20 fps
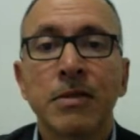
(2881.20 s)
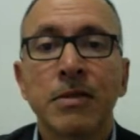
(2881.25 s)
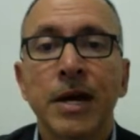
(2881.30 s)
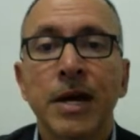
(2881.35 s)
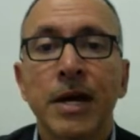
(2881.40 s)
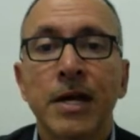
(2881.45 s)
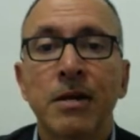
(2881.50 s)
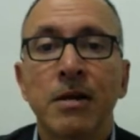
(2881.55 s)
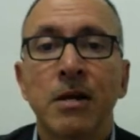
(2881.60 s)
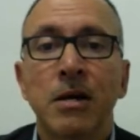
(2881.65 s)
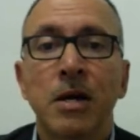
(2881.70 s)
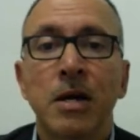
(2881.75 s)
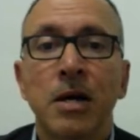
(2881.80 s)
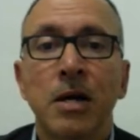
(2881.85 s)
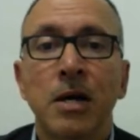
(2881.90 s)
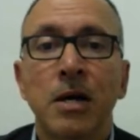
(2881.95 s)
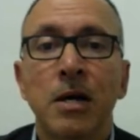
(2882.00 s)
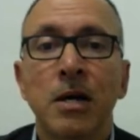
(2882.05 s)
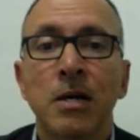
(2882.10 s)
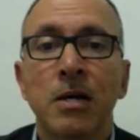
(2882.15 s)
that
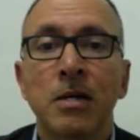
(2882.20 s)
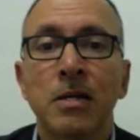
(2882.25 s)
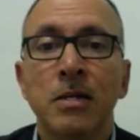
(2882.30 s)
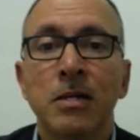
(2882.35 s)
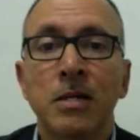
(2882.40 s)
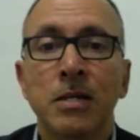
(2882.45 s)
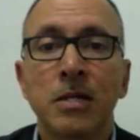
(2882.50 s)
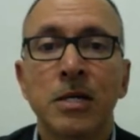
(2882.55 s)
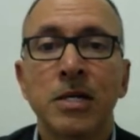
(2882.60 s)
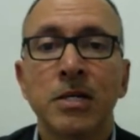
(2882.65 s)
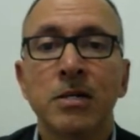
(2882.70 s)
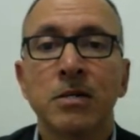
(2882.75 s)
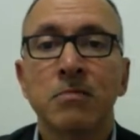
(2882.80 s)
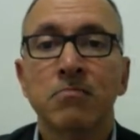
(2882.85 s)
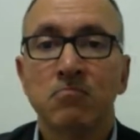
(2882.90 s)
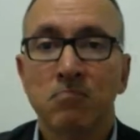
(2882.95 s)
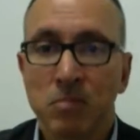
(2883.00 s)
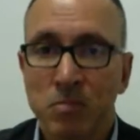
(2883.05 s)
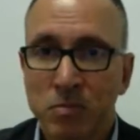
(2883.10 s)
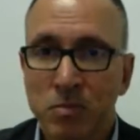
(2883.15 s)
Nitesh,
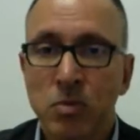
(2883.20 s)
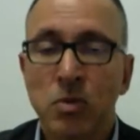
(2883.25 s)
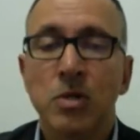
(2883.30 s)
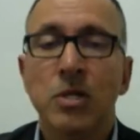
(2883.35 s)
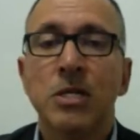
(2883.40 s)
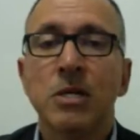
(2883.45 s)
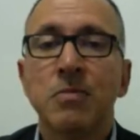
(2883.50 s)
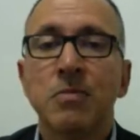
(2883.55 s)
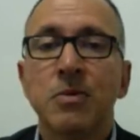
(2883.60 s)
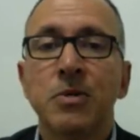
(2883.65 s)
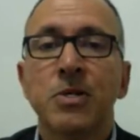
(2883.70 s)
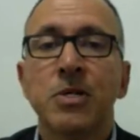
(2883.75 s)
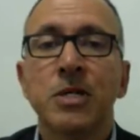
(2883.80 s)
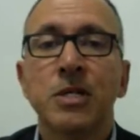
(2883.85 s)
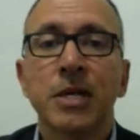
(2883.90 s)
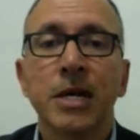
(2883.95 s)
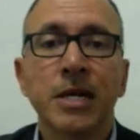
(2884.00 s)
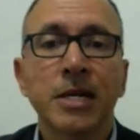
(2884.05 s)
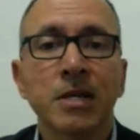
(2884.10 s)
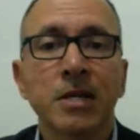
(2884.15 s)
totally appreciate
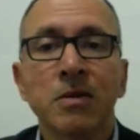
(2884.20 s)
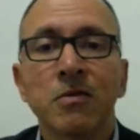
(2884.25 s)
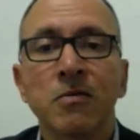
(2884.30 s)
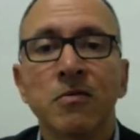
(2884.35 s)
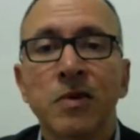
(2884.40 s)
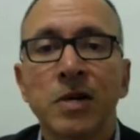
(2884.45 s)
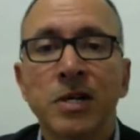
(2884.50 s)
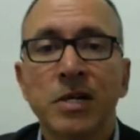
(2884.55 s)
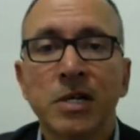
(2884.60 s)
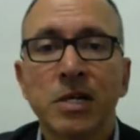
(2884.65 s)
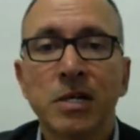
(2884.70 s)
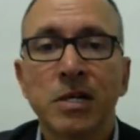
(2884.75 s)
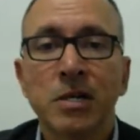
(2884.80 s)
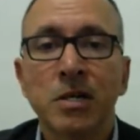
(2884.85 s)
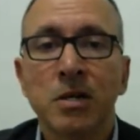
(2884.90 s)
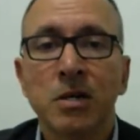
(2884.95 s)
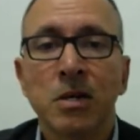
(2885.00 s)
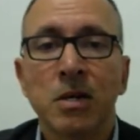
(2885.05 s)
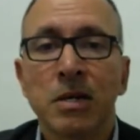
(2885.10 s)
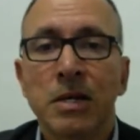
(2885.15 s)
that you've actually,
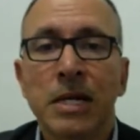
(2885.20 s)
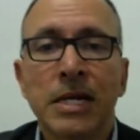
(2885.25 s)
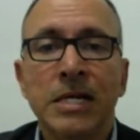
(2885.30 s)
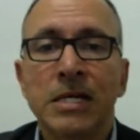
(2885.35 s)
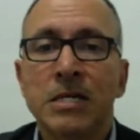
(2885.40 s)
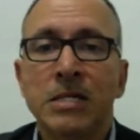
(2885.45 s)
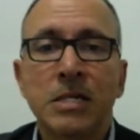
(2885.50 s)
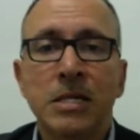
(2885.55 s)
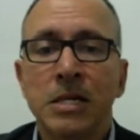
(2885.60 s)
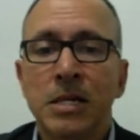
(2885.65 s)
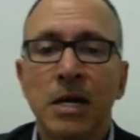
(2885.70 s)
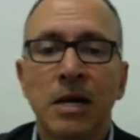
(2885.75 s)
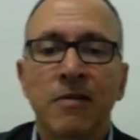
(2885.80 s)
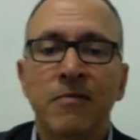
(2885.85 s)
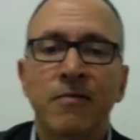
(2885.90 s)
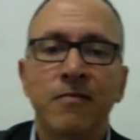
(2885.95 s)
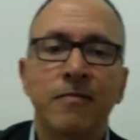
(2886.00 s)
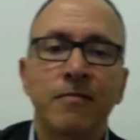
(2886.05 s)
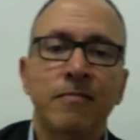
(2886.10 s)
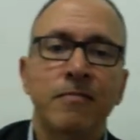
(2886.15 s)
like I said,
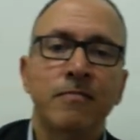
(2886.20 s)
I've